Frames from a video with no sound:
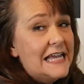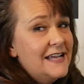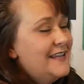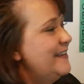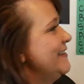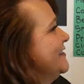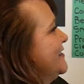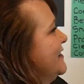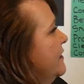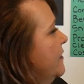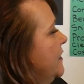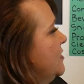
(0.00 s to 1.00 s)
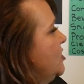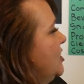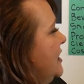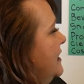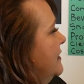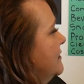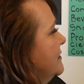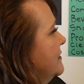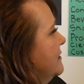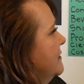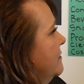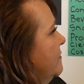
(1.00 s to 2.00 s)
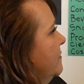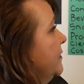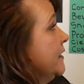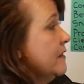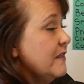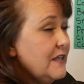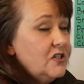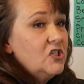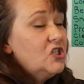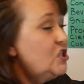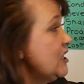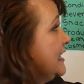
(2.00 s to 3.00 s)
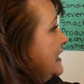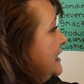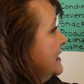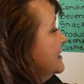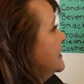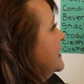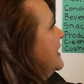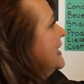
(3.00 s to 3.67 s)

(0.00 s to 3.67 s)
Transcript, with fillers: is the cheese? The cheese